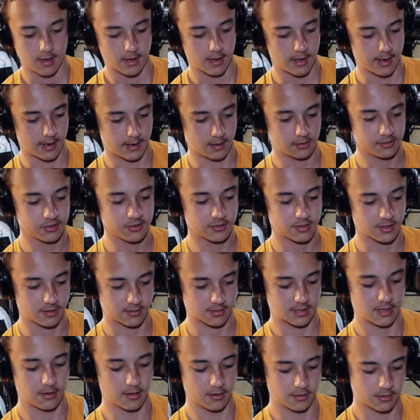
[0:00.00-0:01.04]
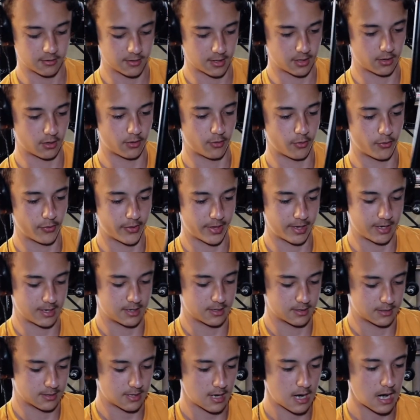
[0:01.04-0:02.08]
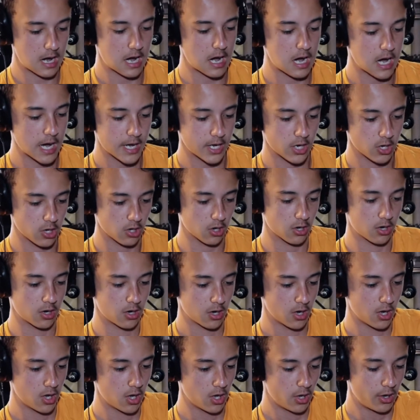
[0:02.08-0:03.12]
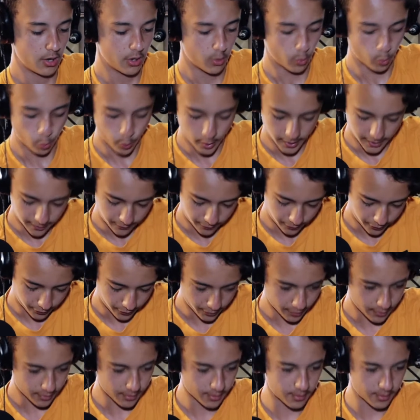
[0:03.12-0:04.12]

And let's just extend this thing the entire width.